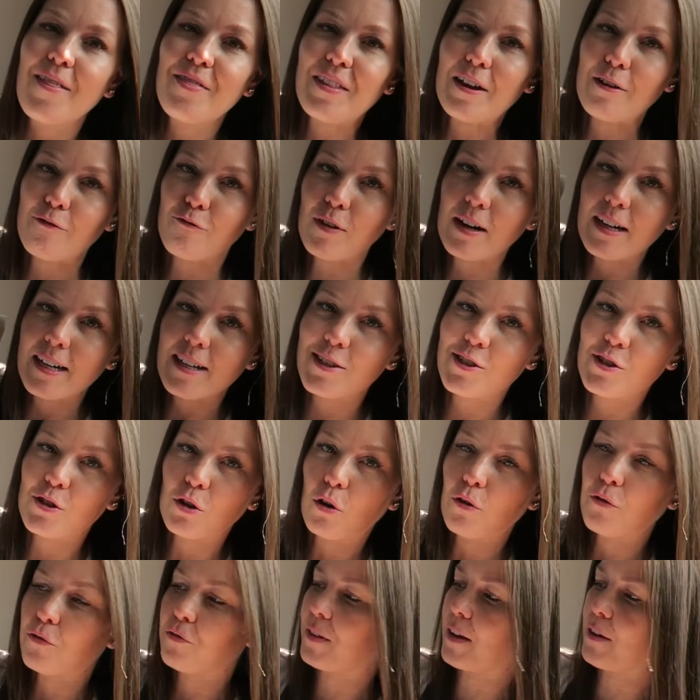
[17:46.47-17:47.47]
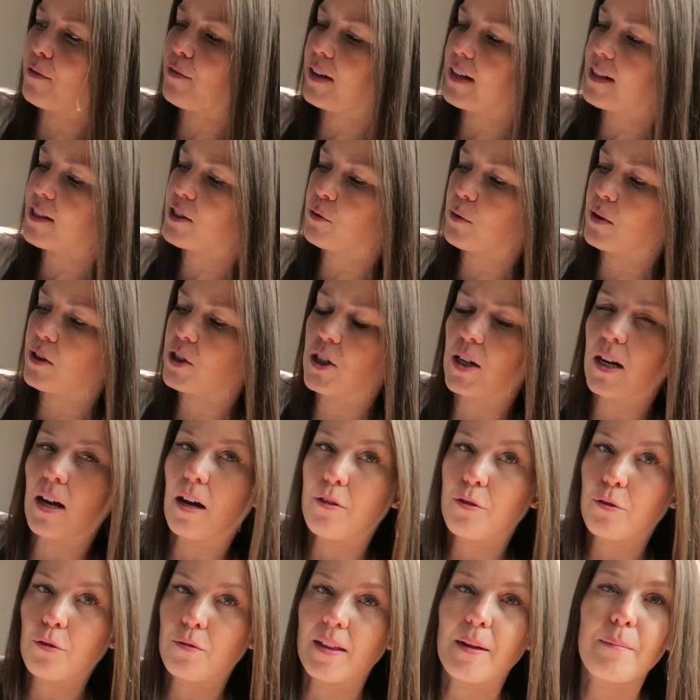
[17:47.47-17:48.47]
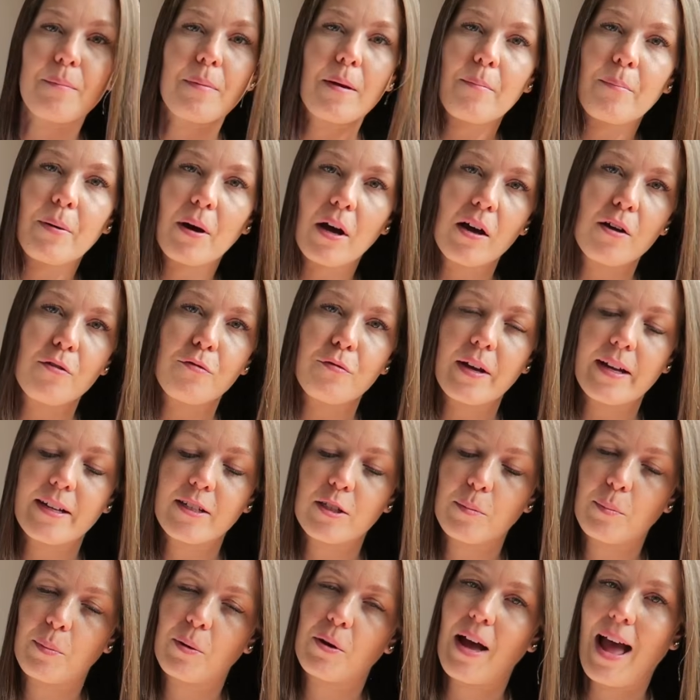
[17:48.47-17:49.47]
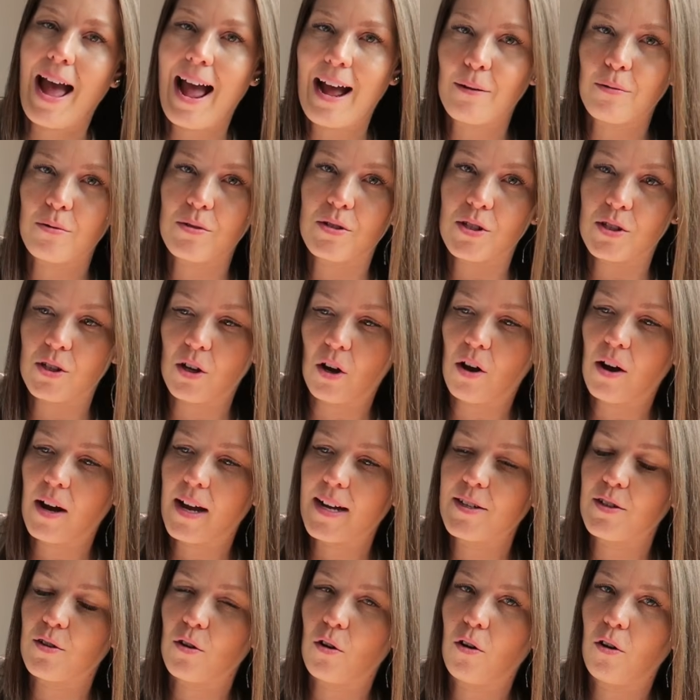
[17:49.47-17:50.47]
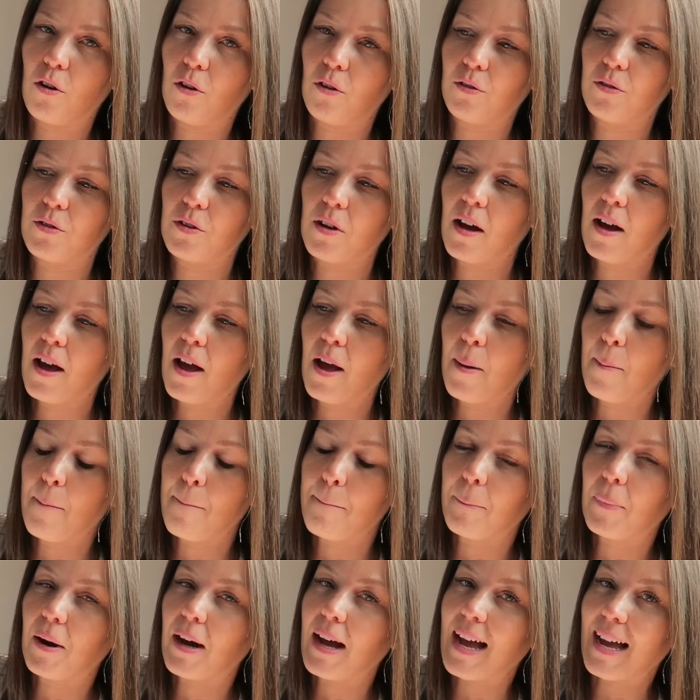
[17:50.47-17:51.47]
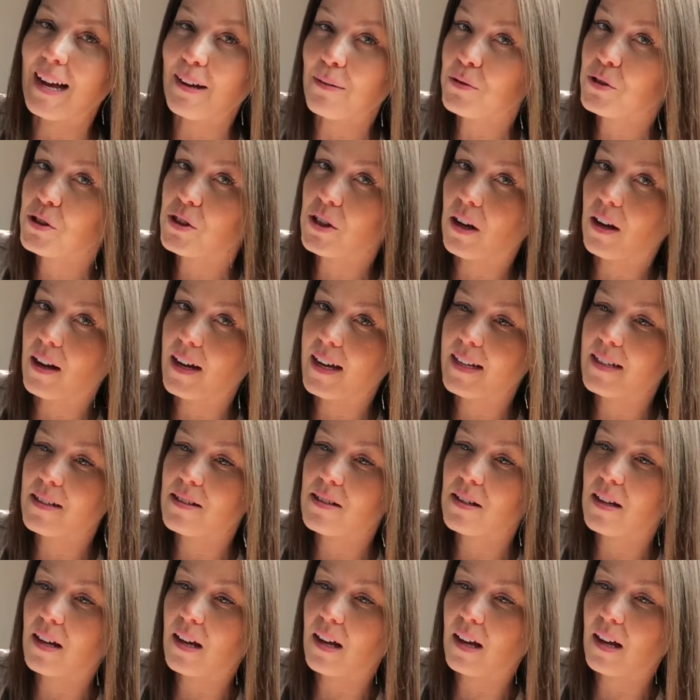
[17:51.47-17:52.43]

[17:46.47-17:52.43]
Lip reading: they're really soft, they're really squidgy. I thought they'd be perfect to put outside on my outside